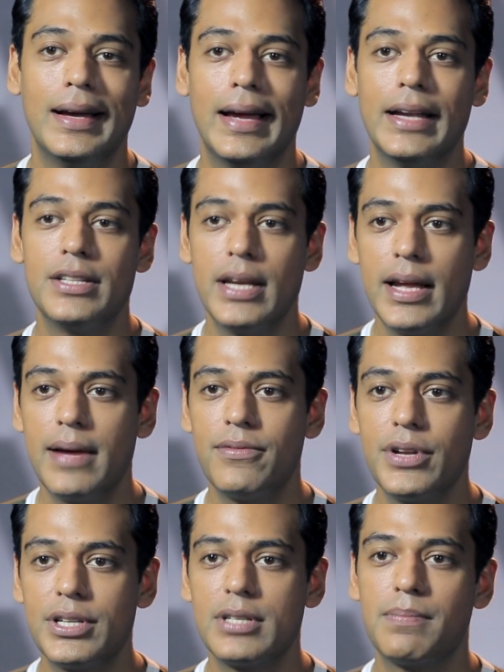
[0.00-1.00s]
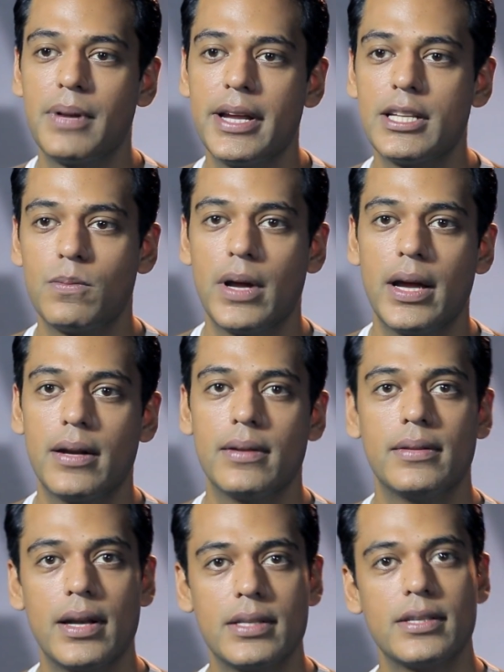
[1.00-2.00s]
And today I've reached a place where
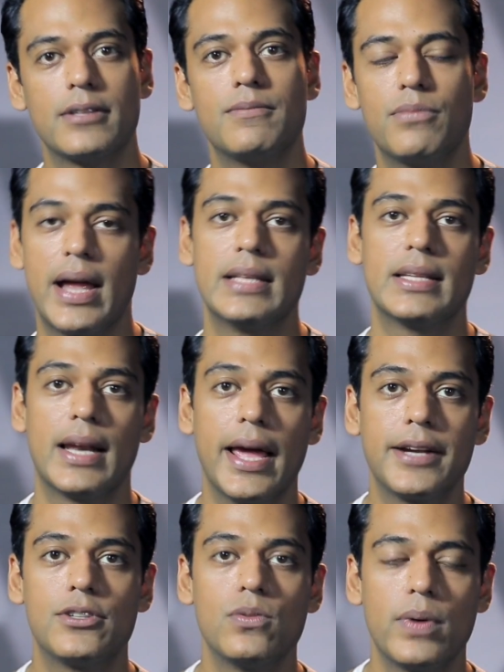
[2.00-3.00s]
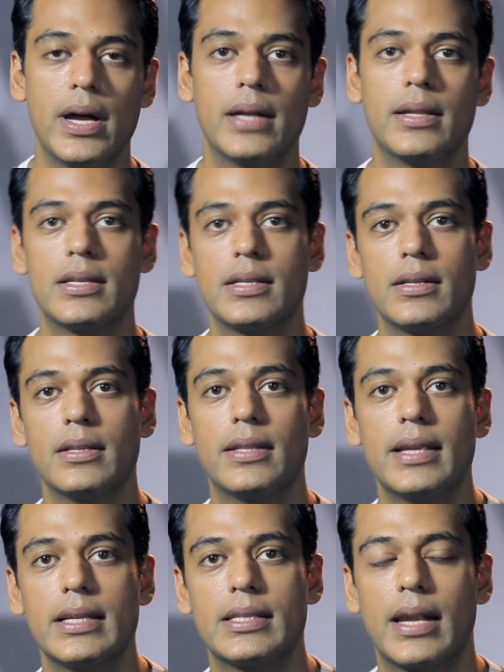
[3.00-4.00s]
there are certain brands I like to wear, there are certain
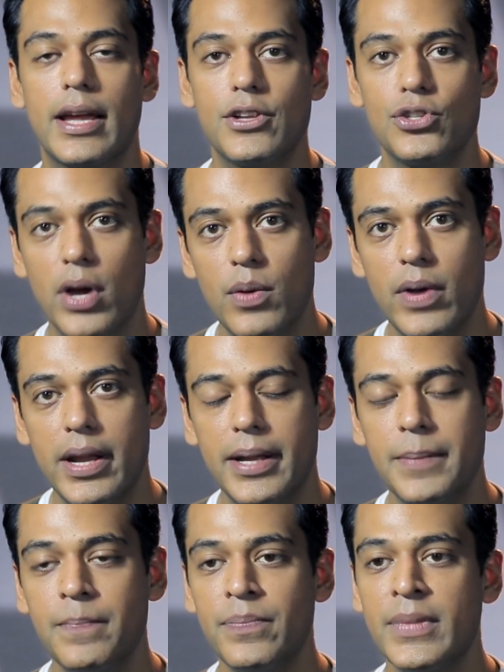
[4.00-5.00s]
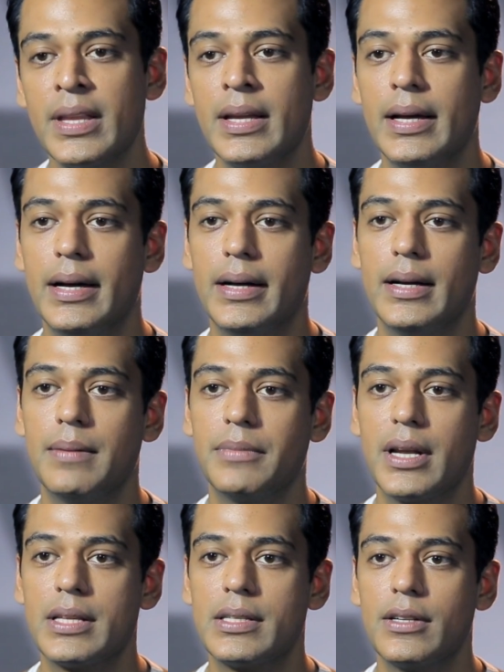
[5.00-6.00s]
things that I enjoy wearing,
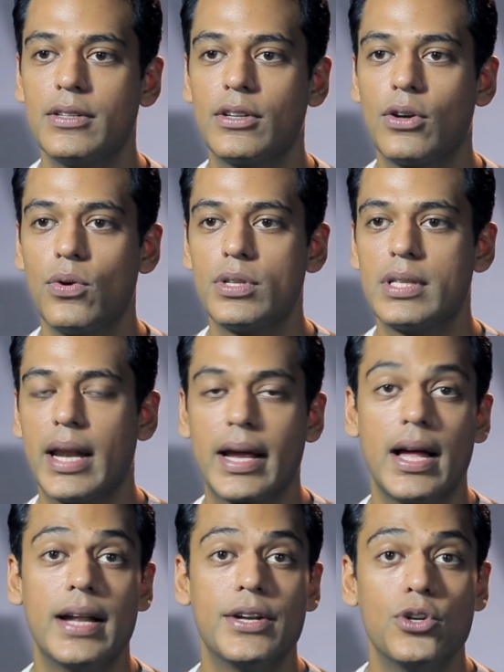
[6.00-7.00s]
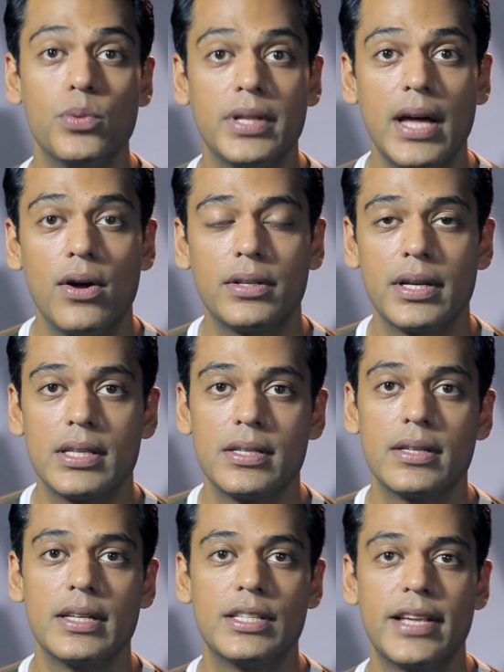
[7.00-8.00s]
um, there are certain clothes that I can't do without. There are
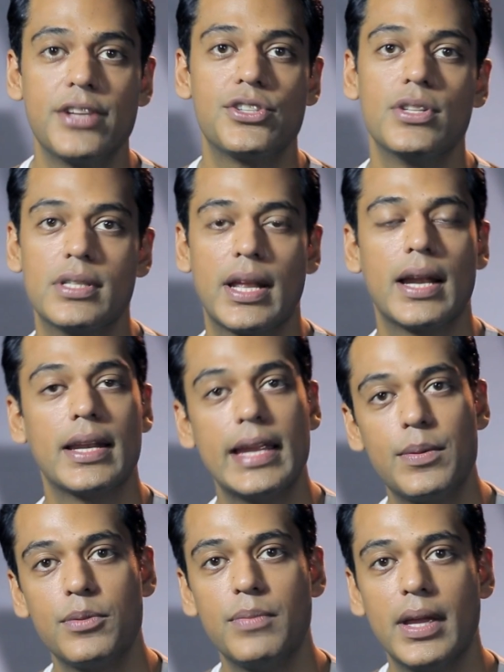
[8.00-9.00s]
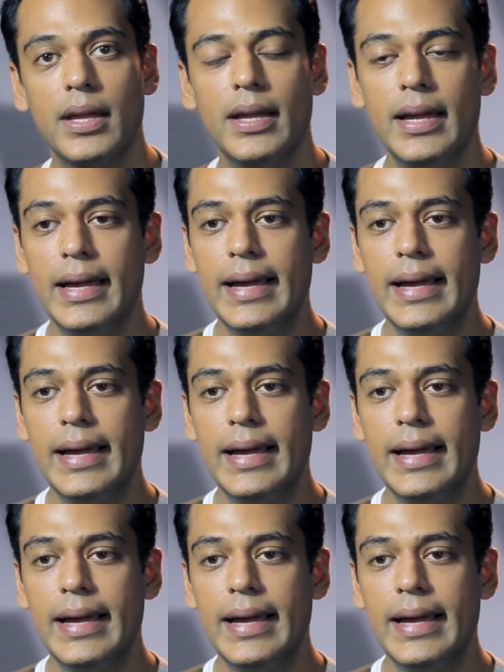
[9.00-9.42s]
certain essentials that I need with me.